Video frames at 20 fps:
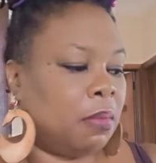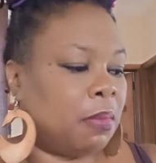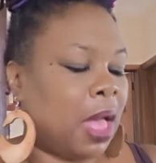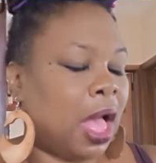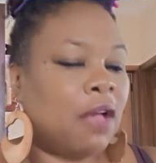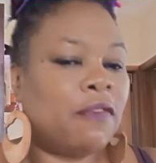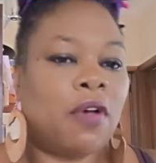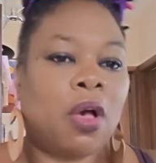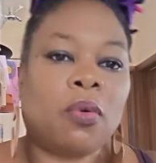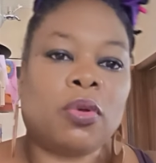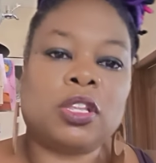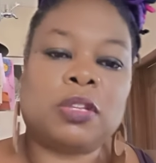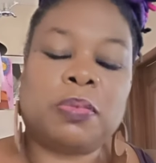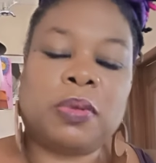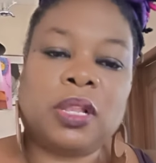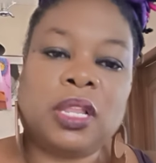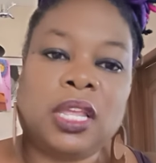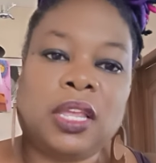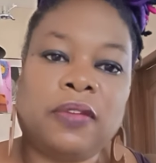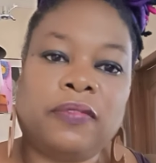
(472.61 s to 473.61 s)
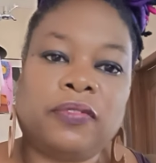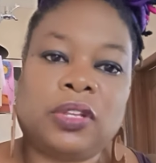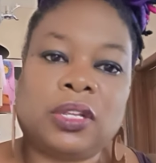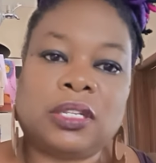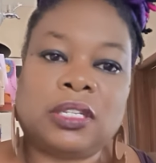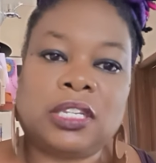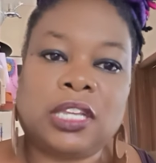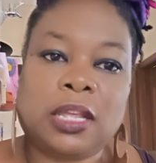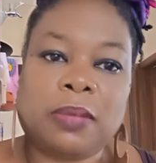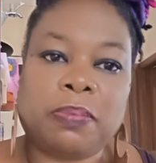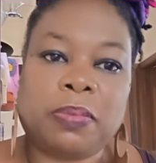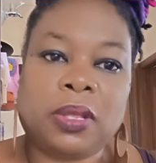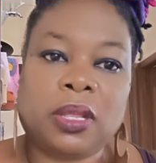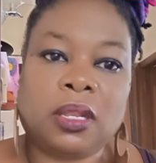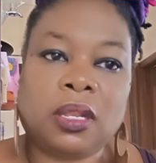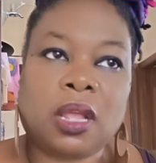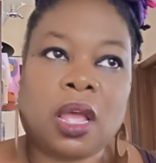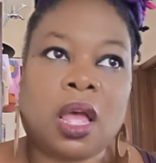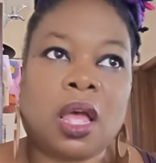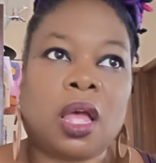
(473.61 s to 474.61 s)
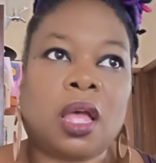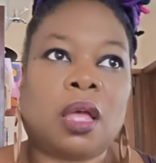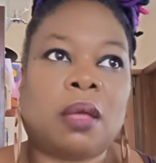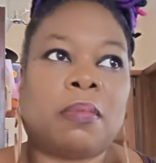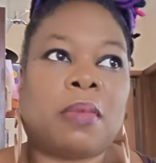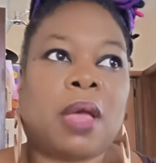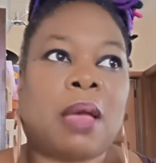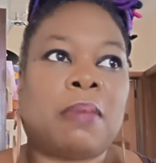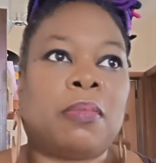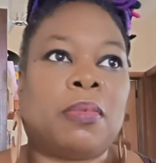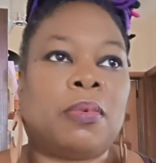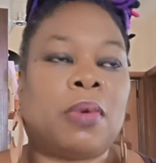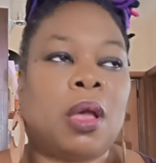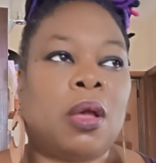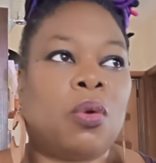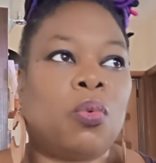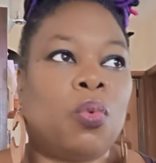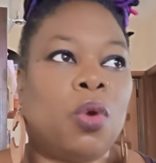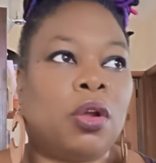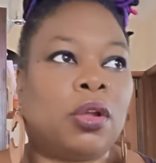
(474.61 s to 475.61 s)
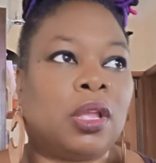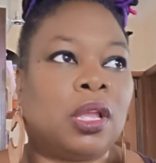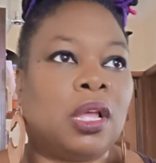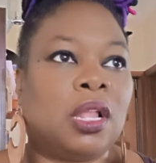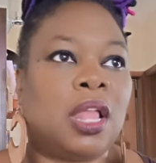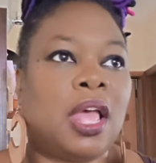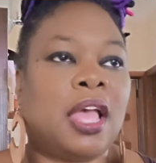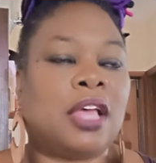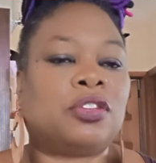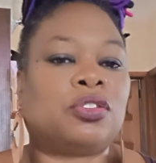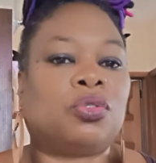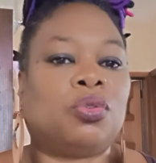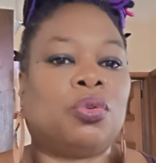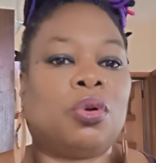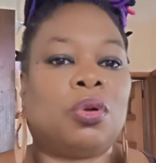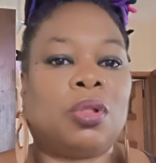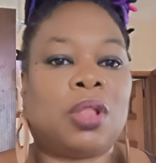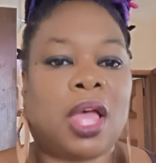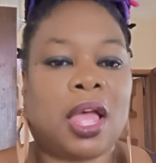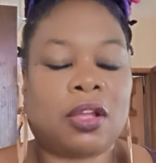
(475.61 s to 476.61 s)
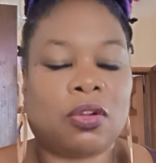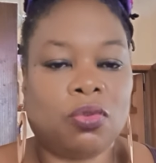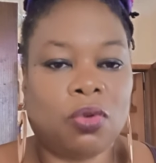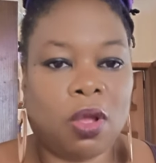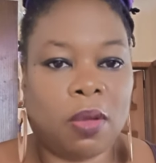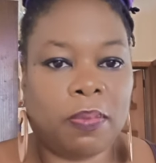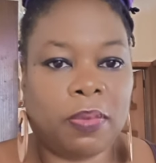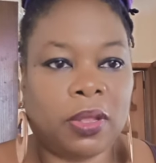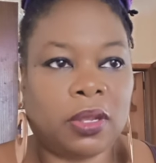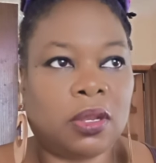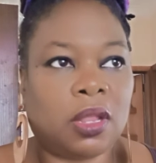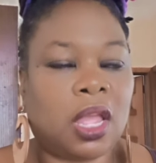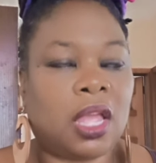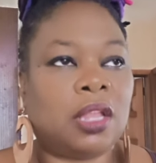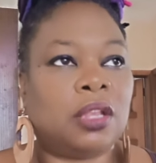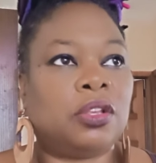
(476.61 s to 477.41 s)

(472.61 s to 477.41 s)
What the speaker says: I've always believed in tipping. I'm a working class girl. I grew up in